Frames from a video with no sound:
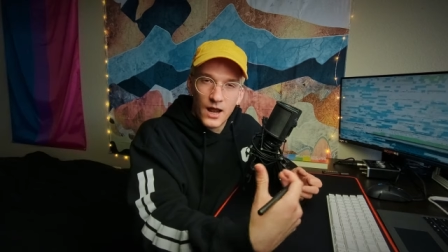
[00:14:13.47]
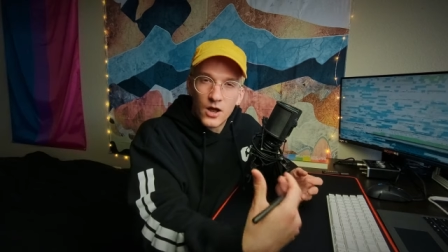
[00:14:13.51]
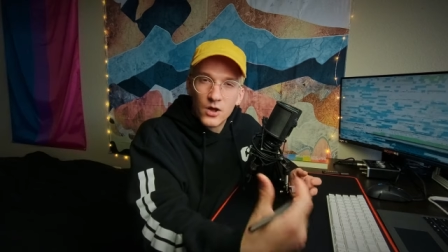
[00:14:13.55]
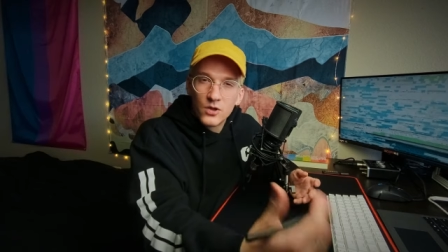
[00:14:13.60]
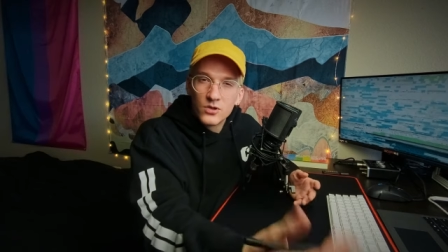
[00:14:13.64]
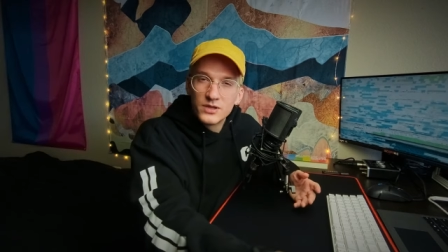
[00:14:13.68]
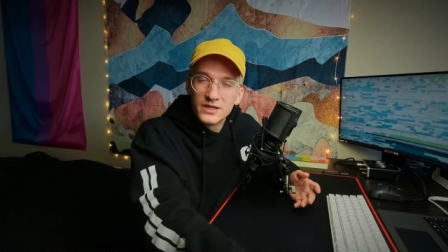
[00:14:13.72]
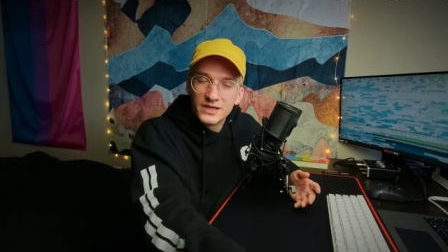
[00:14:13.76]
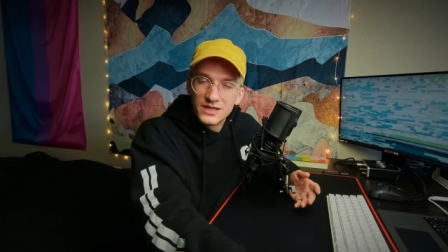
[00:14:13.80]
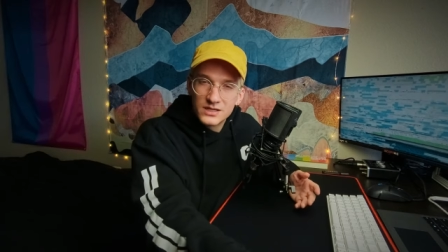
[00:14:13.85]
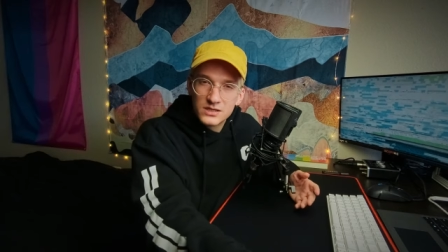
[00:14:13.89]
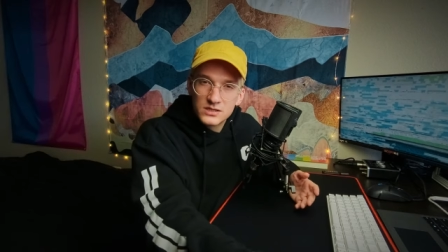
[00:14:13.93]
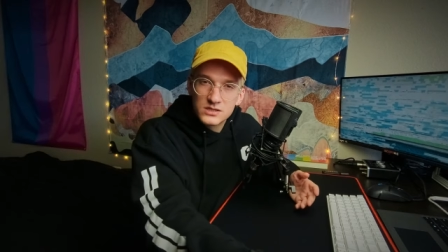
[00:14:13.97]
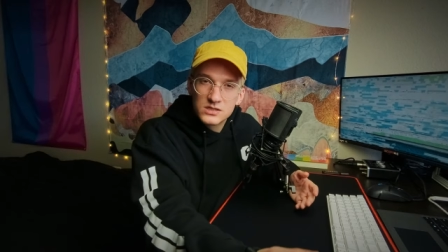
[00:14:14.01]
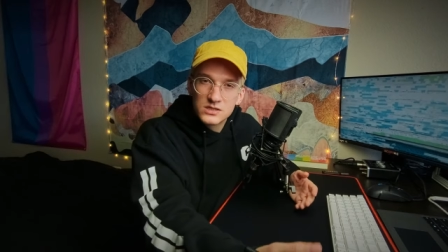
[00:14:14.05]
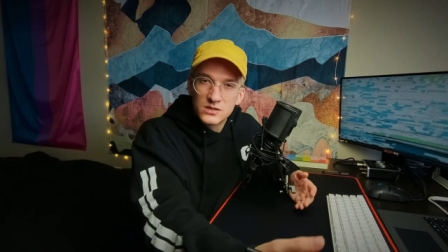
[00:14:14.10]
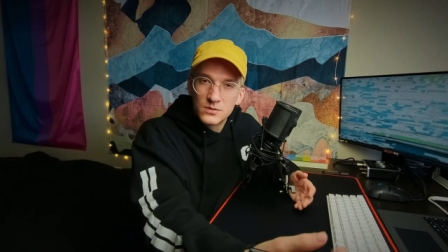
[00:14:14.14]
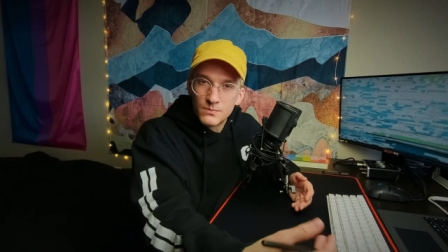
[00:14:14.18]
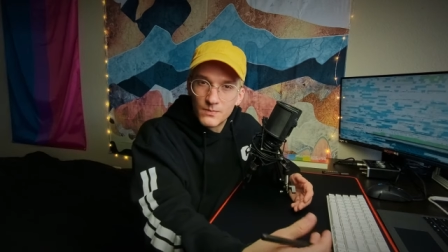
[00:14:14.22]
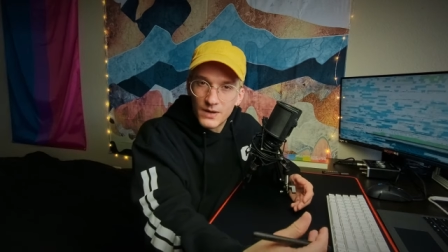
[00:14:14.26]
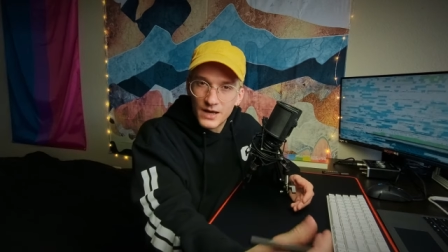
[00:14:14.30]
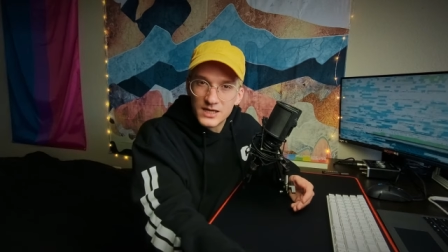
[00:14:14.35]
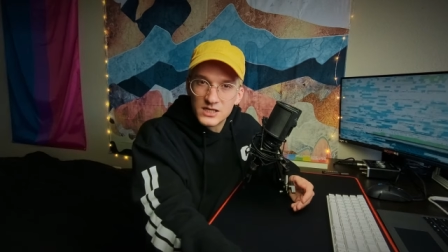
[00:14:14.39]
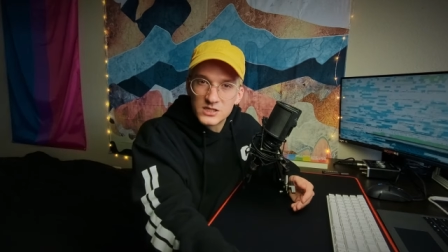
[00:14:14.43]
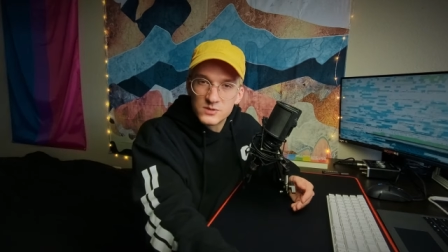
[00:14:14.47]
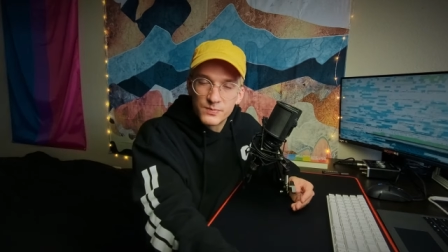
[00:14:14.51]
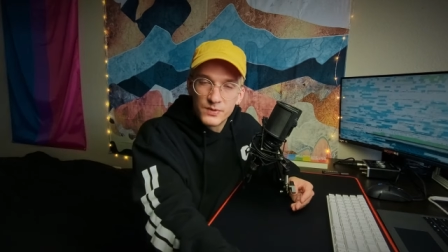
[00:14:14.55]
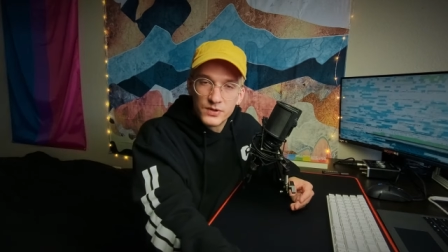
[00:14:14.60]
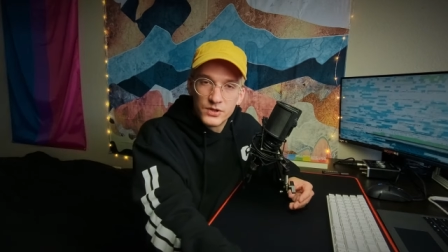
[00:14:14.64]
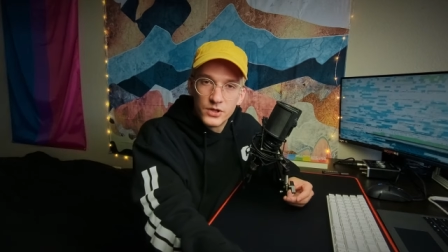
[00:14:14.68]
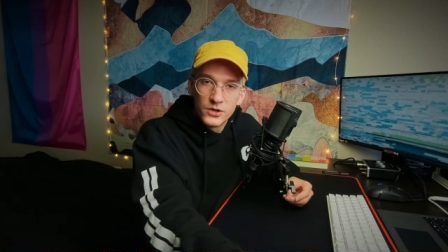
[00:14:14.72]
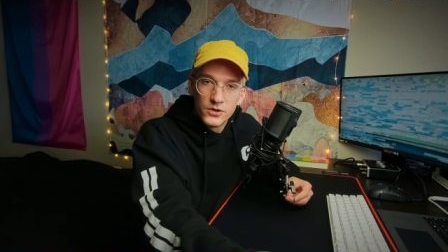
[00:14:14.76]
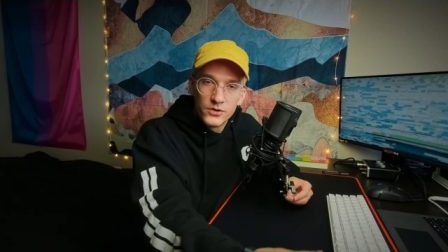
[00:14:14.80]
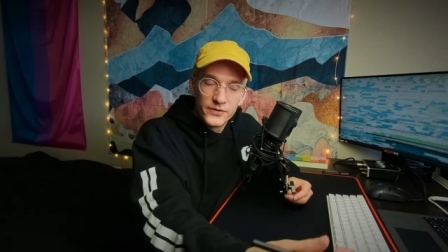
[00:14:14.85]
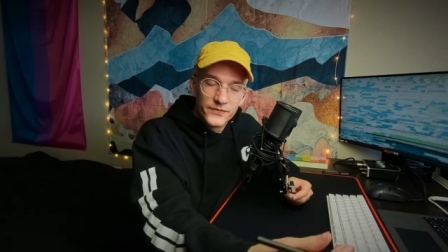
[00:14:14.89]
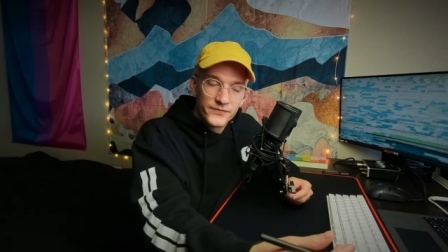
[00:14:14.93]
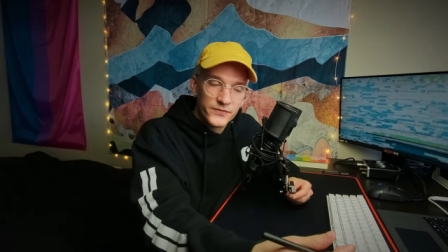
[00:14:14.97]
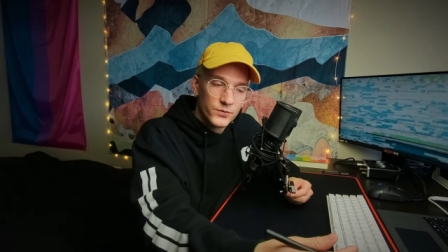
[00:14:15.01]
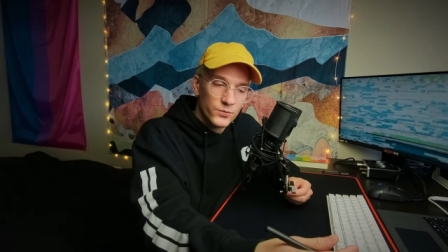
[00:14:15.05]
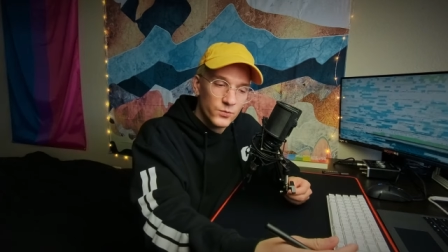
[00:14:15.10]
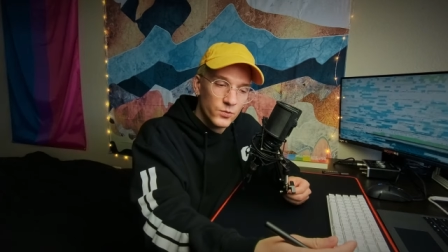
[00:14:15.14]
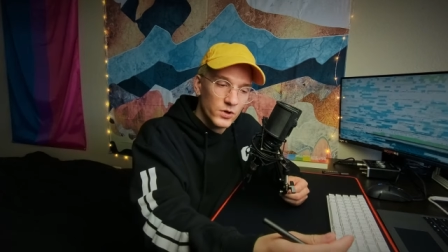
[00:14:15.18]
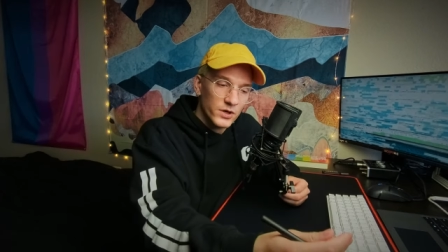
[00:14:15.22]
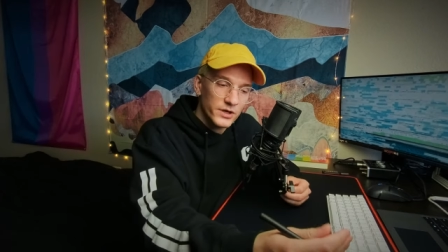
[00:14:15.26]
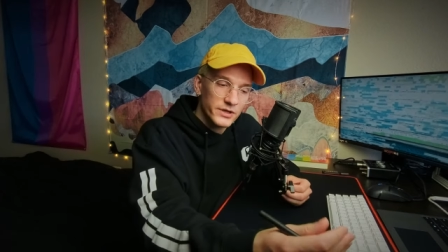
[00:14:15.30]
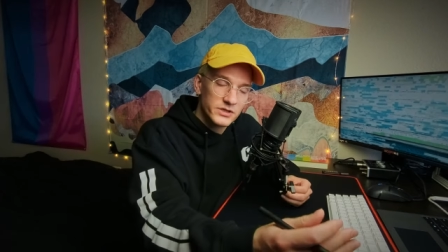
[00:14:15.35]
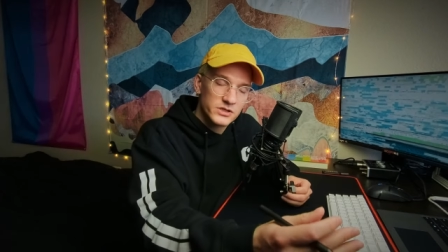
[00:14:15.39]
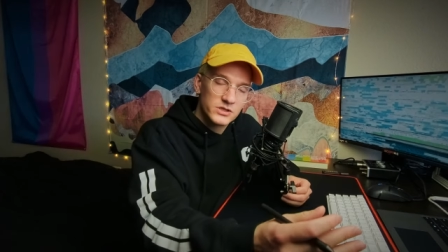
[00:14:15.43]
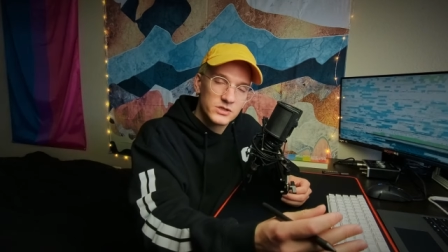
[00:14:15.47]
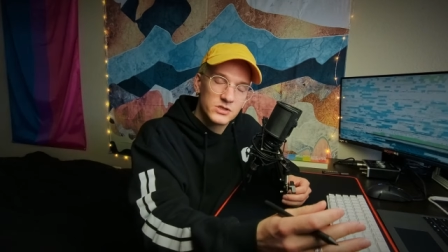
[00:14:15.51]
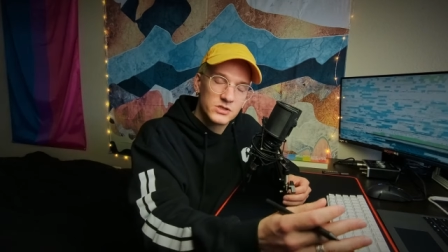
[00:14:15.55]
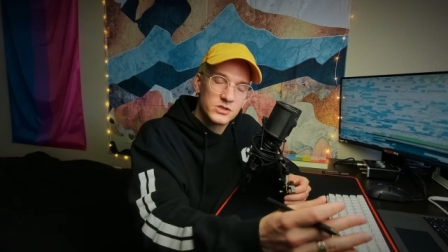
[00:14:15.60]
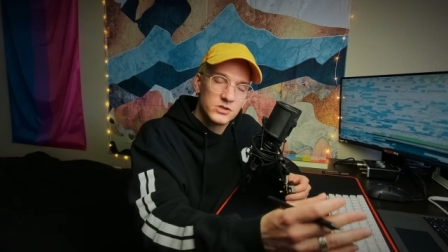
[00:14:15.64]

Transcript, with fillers: I'll link some mics below if you want